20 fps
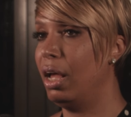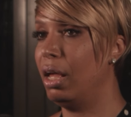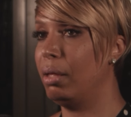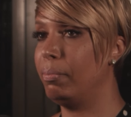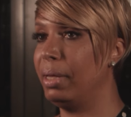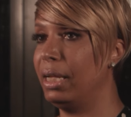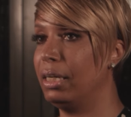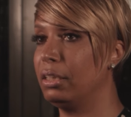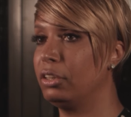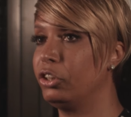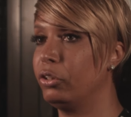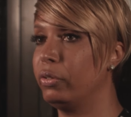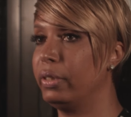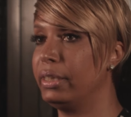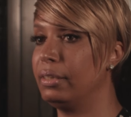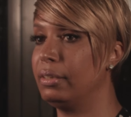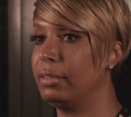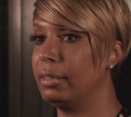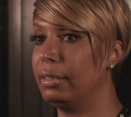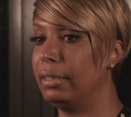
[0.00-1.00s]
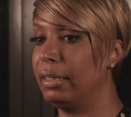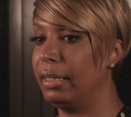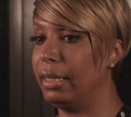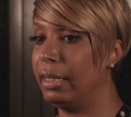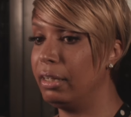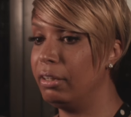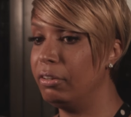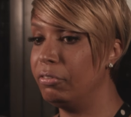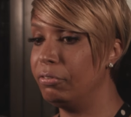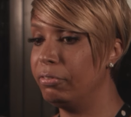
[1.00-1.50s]
I made a choice to
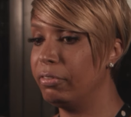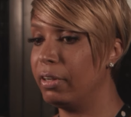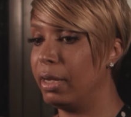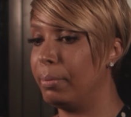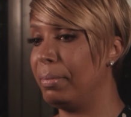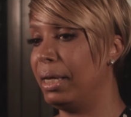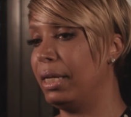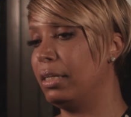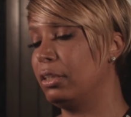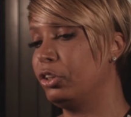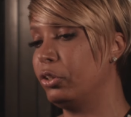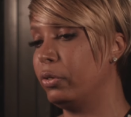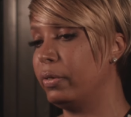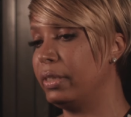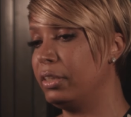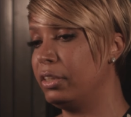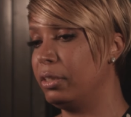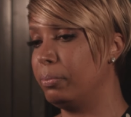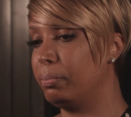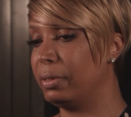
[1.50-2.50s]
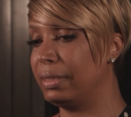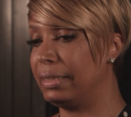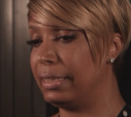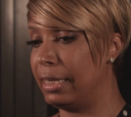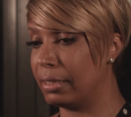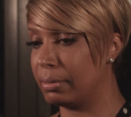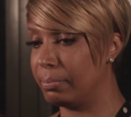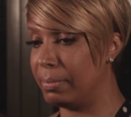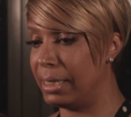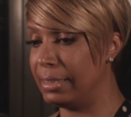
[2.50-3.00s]
leave. I made a choice to
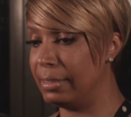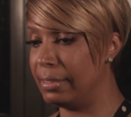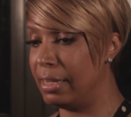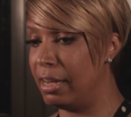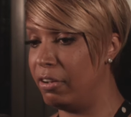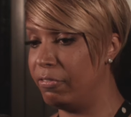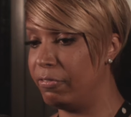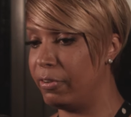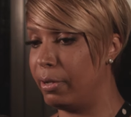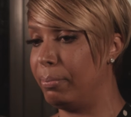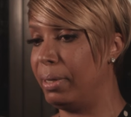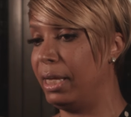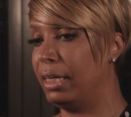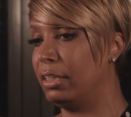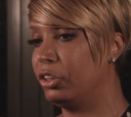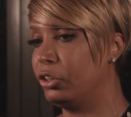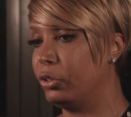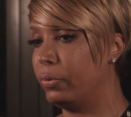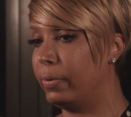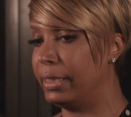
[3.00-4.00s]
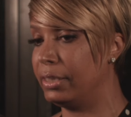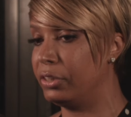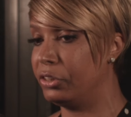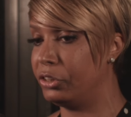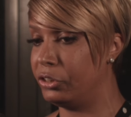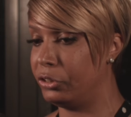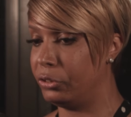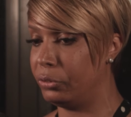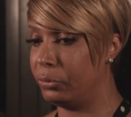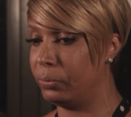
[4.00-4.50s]
protect myself. I made a choice
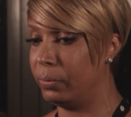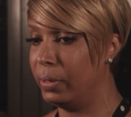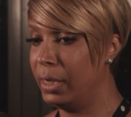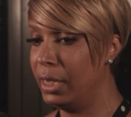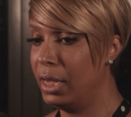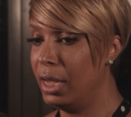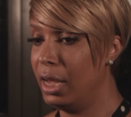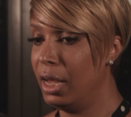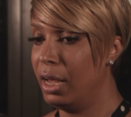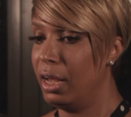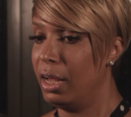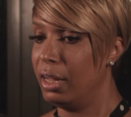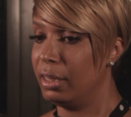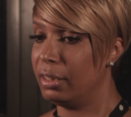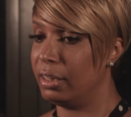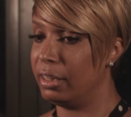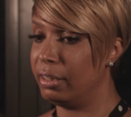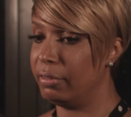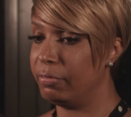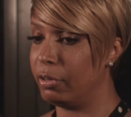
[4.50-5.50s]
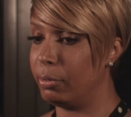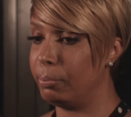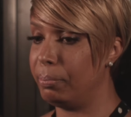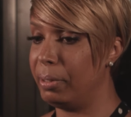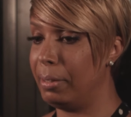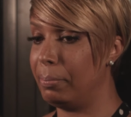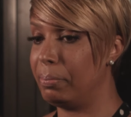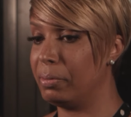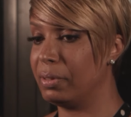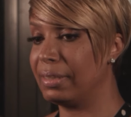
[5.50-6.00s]
to live on
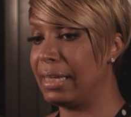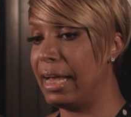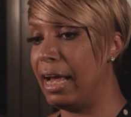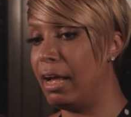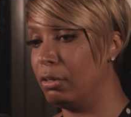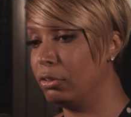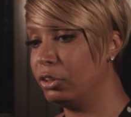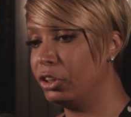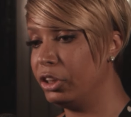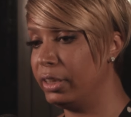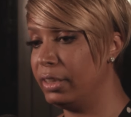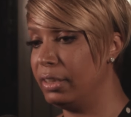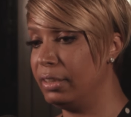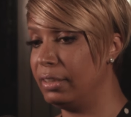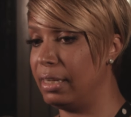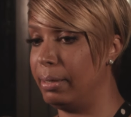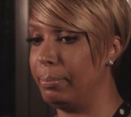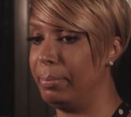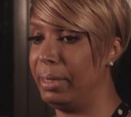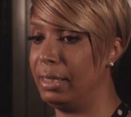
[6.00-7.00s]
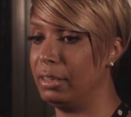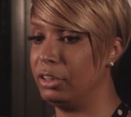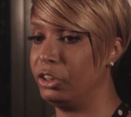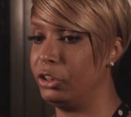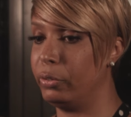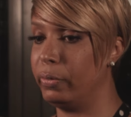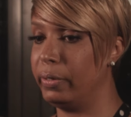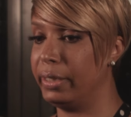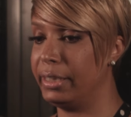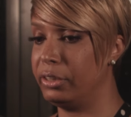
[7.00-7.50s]
people's couches. I made a
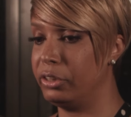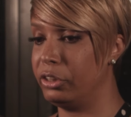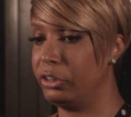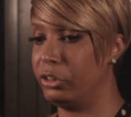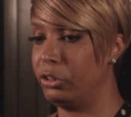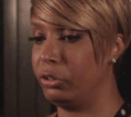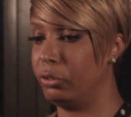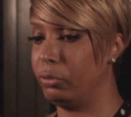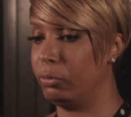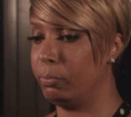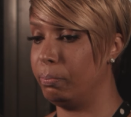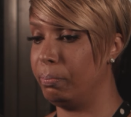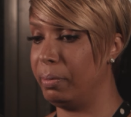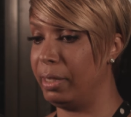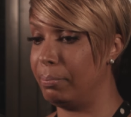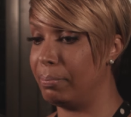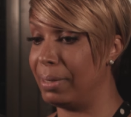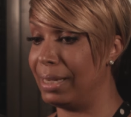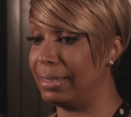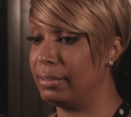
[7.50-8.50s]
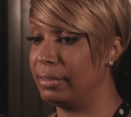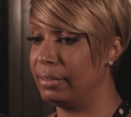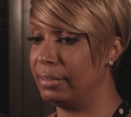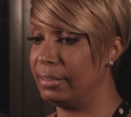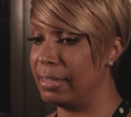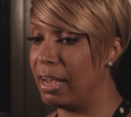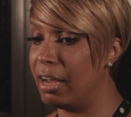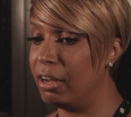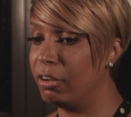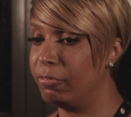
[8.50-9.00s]
choice to be
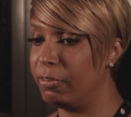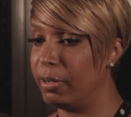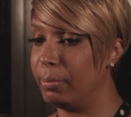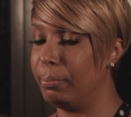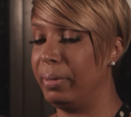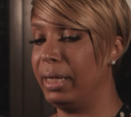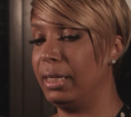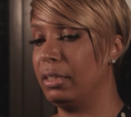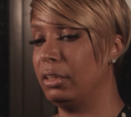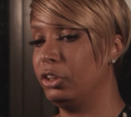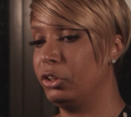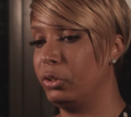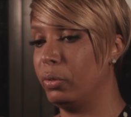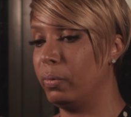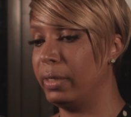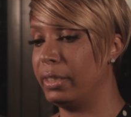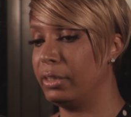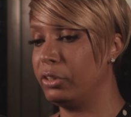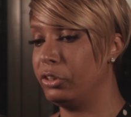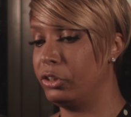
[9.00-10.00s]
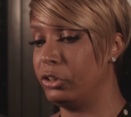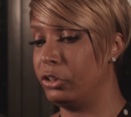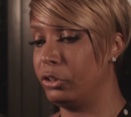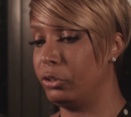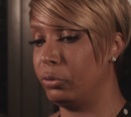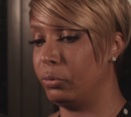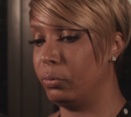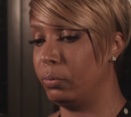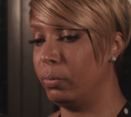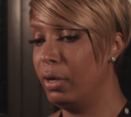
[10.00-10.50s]
myself. I made a choice
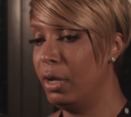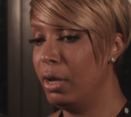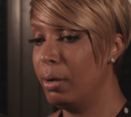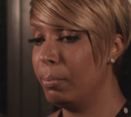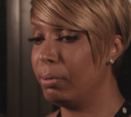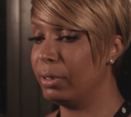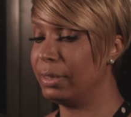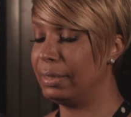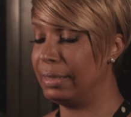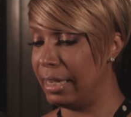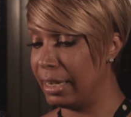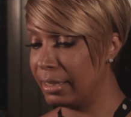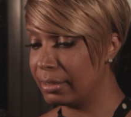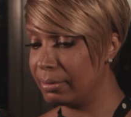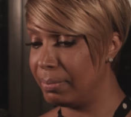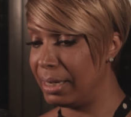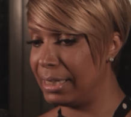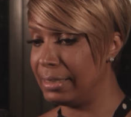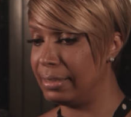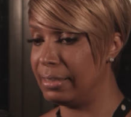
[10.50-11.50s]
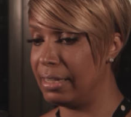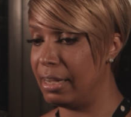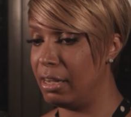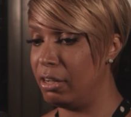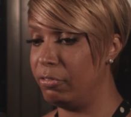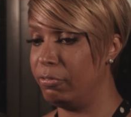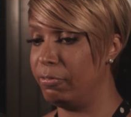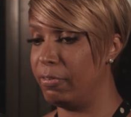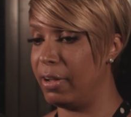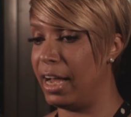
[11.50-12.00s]
to protect
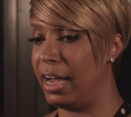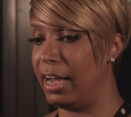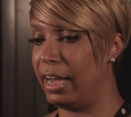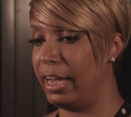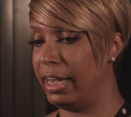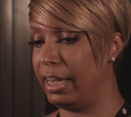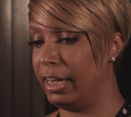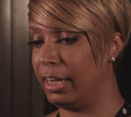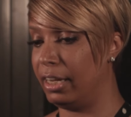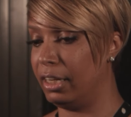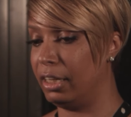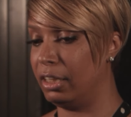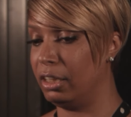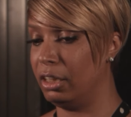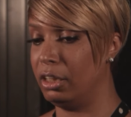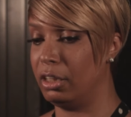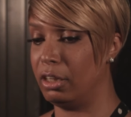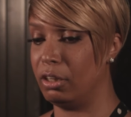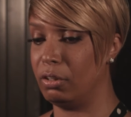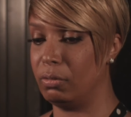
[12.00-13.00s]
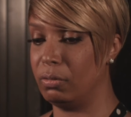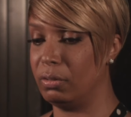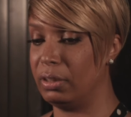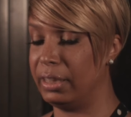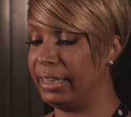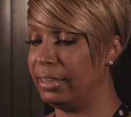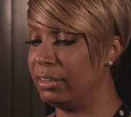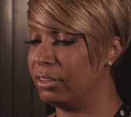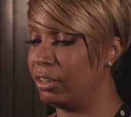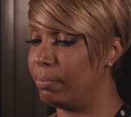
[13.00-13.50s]
myself. I,
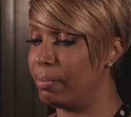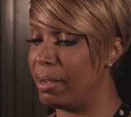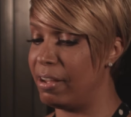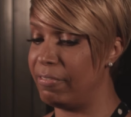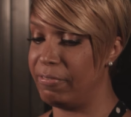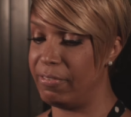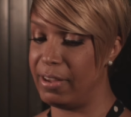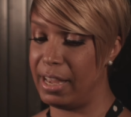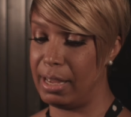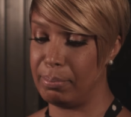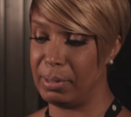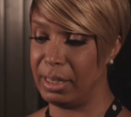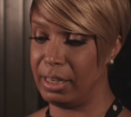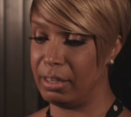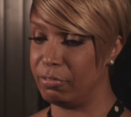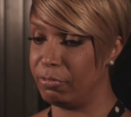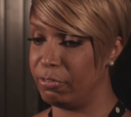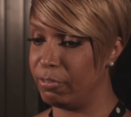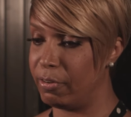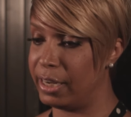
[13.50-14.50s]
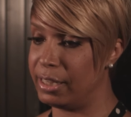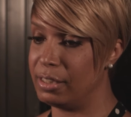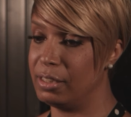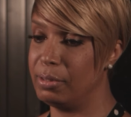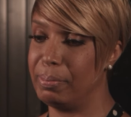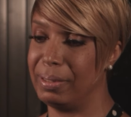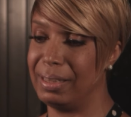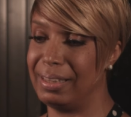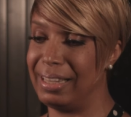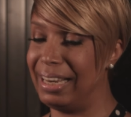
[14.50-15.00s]
leaned on my family and
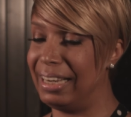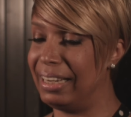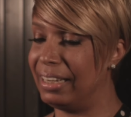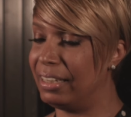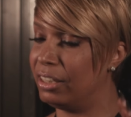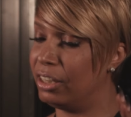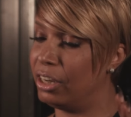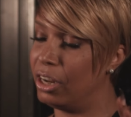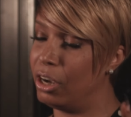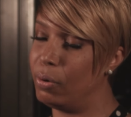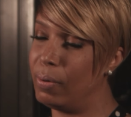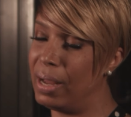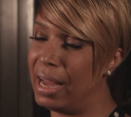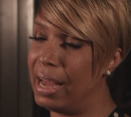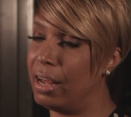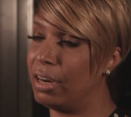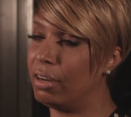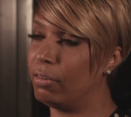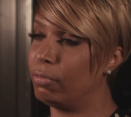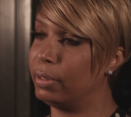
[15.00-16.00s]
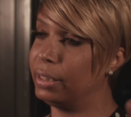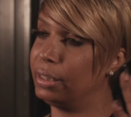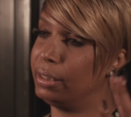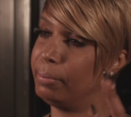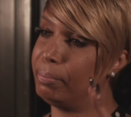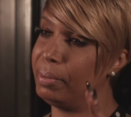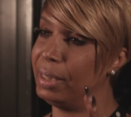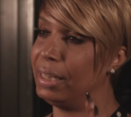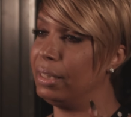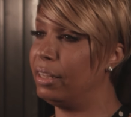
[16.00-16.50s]
friends, but they didn't know how to
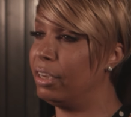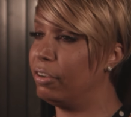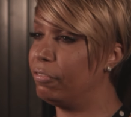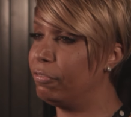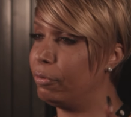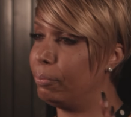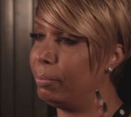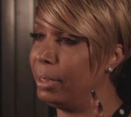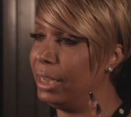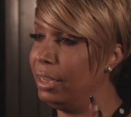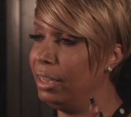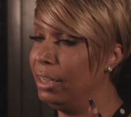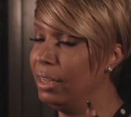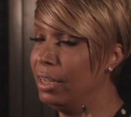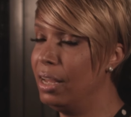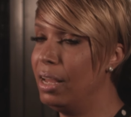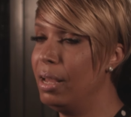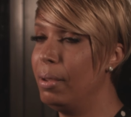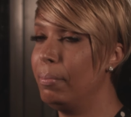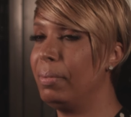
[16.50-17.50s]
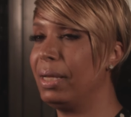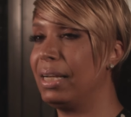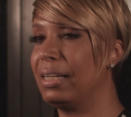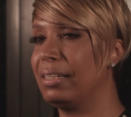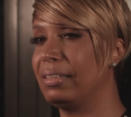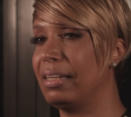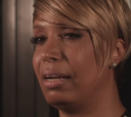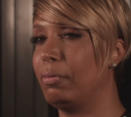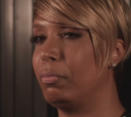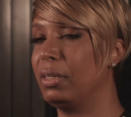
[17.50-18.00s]
really be there for me,
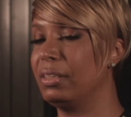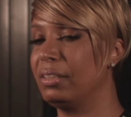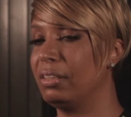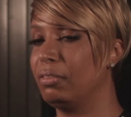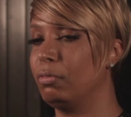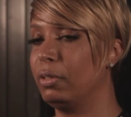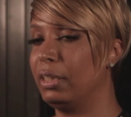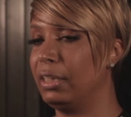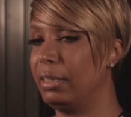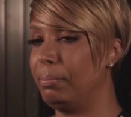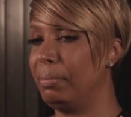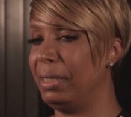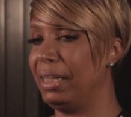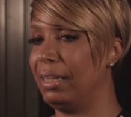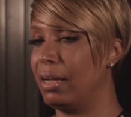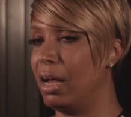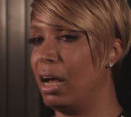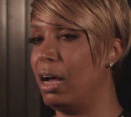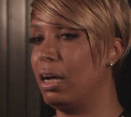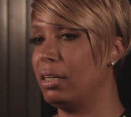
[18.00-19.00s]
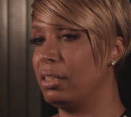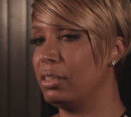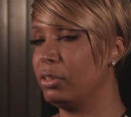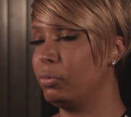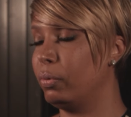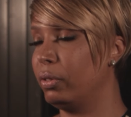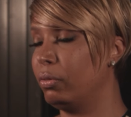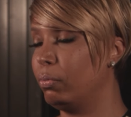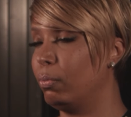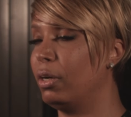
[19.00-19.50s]
because I wasn't really being
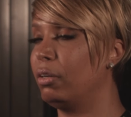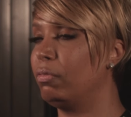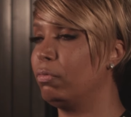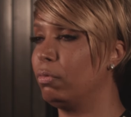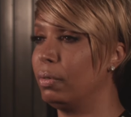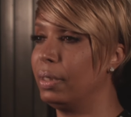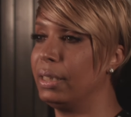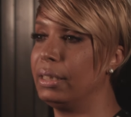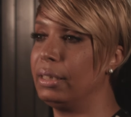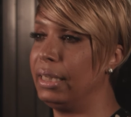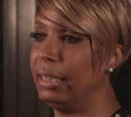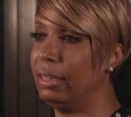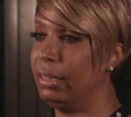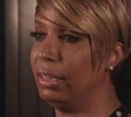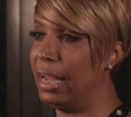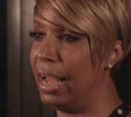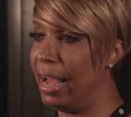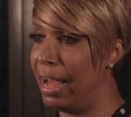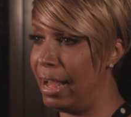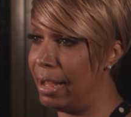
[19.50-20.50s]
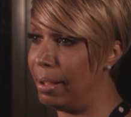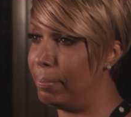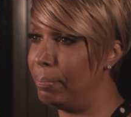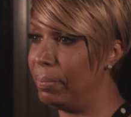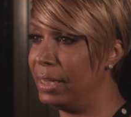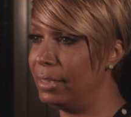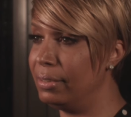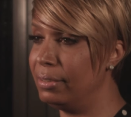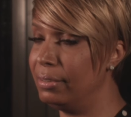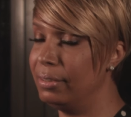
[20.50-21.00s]
honest with what really
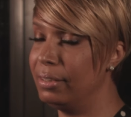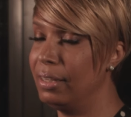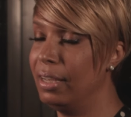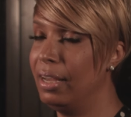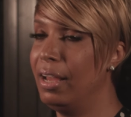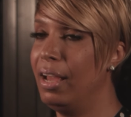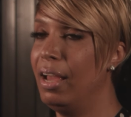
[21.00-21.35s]
happened.